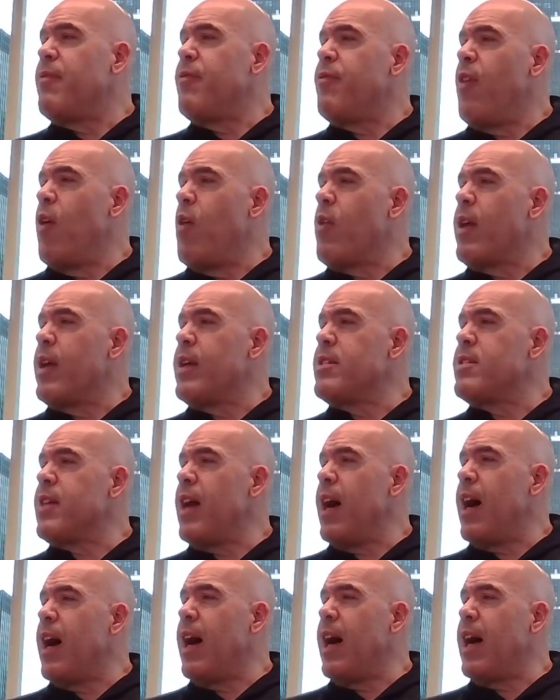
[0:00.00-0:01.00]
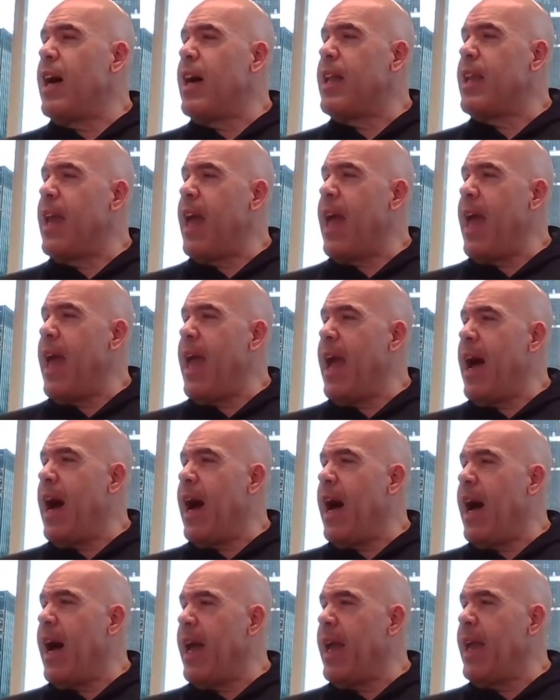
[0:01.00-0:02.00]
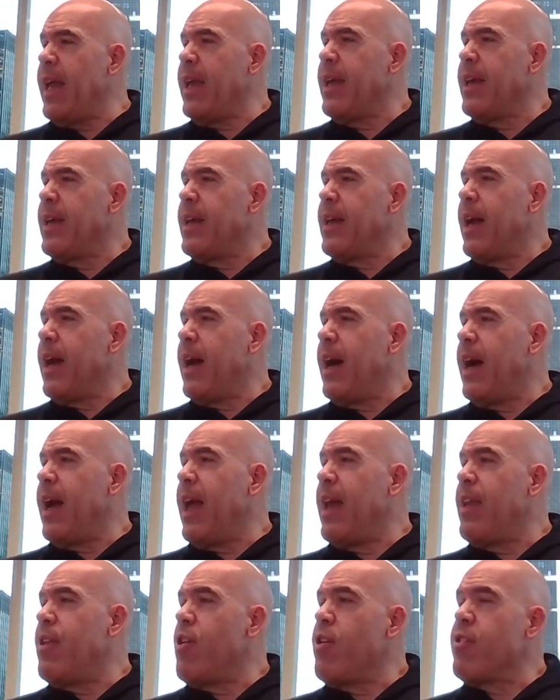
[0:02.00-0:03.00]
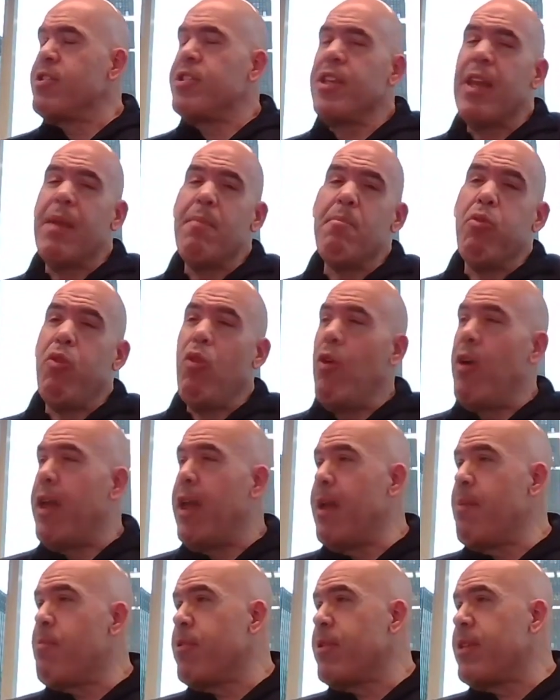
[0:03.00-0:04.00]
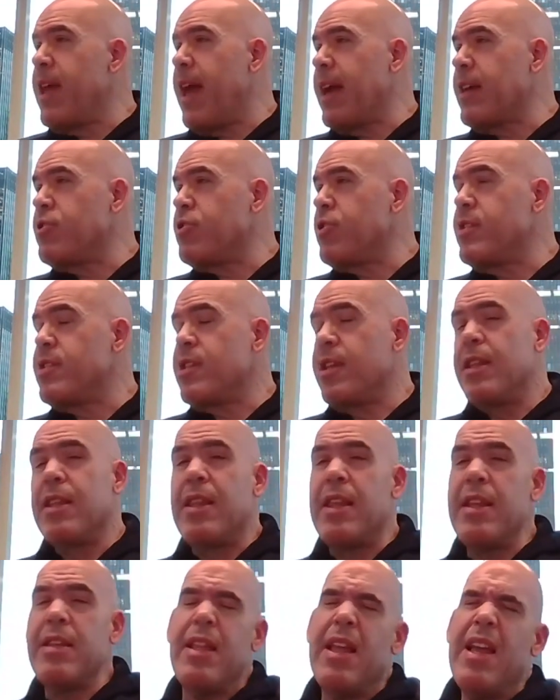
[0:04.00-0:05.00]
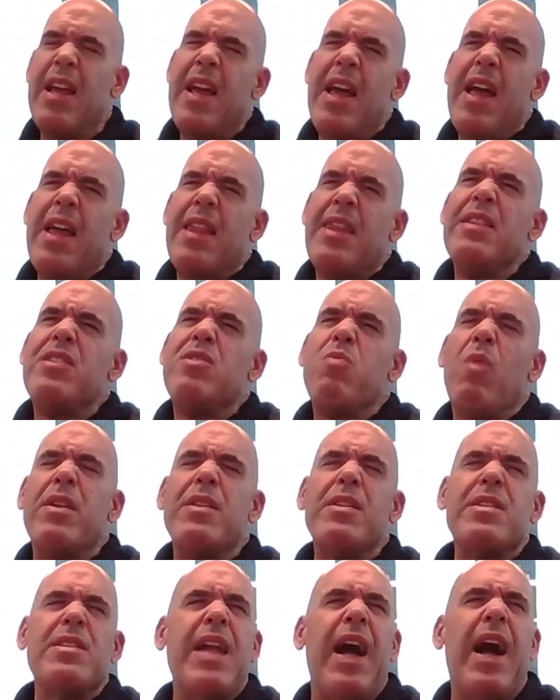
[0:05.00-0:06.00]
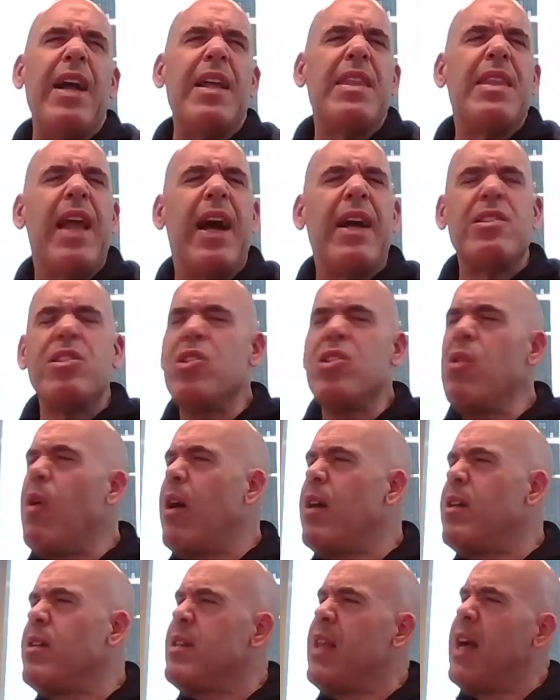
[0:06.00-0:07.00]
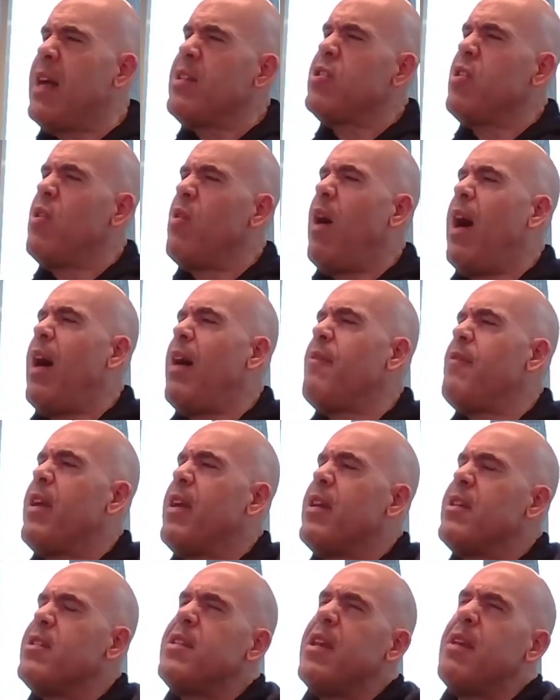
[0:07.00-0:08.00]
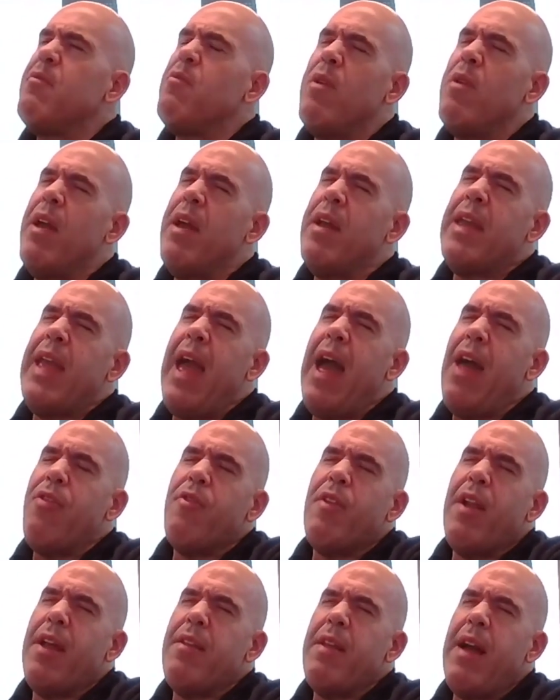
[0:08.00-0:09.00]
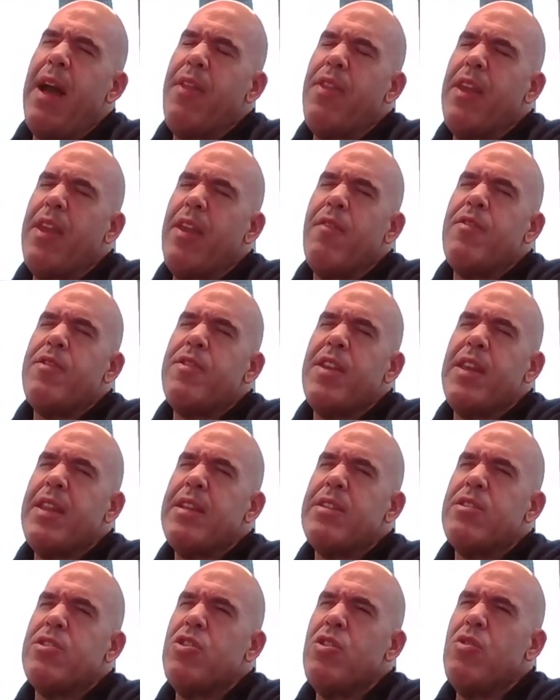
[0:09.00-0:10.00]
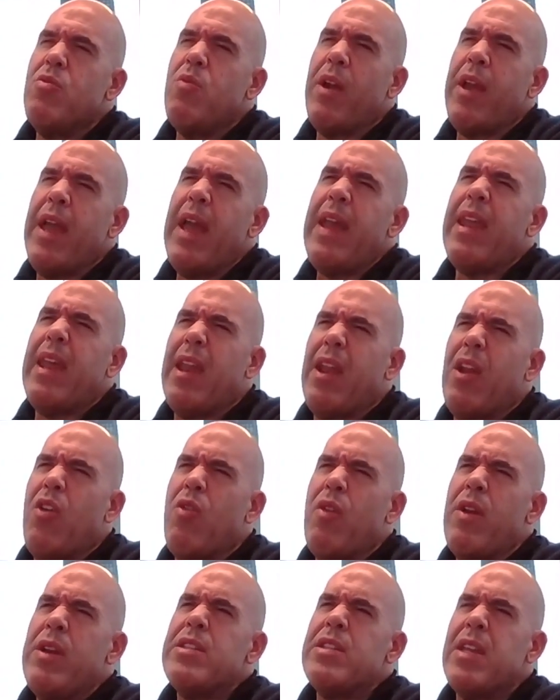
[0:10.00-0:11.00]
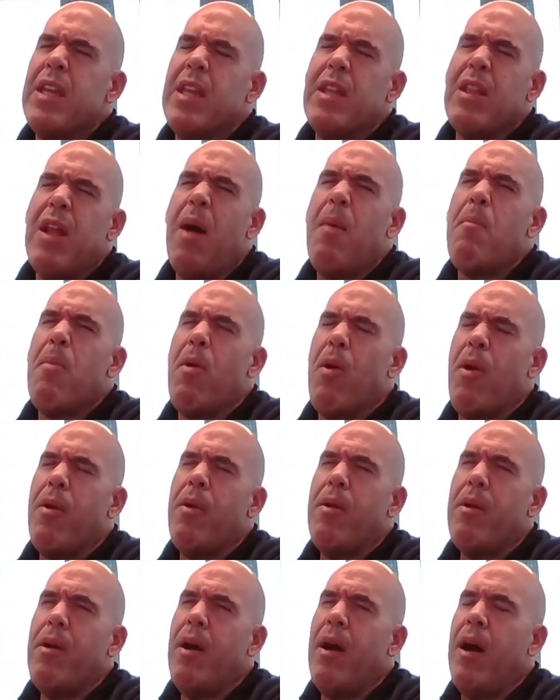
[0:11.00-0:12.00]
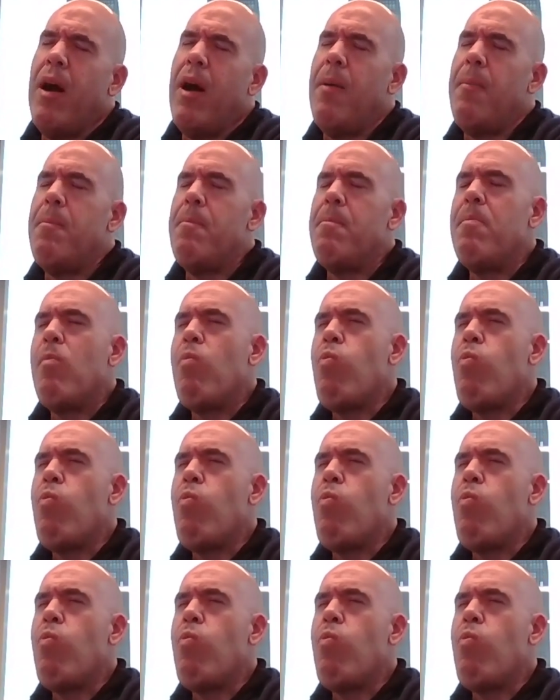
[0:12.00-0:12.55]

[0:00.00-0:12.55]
focused on AI and nursing employee protections, and this one's not so obvious. And Catherine, I think you've seen this too. We're getting an increasing number of